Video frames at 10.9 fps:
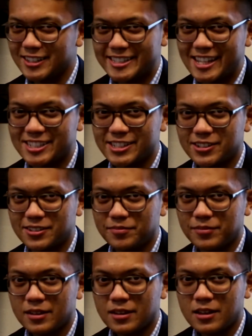unintentional?
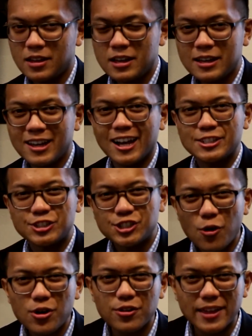
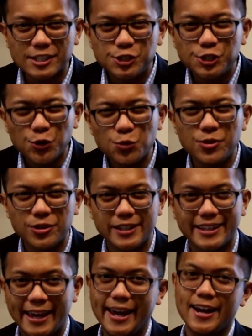Show her that you
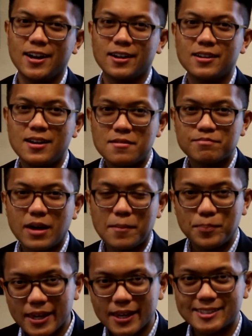really care by
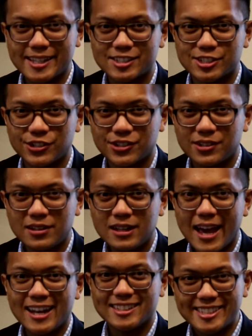being intentional
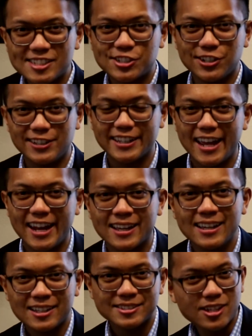and intentionally
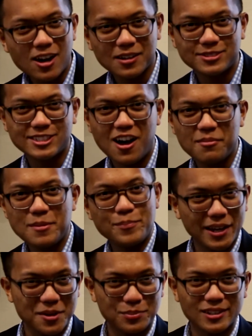getting Song of Solomon
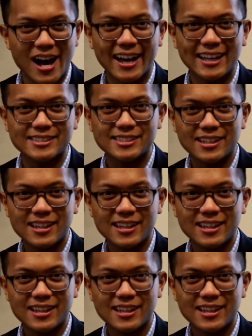pickup lines.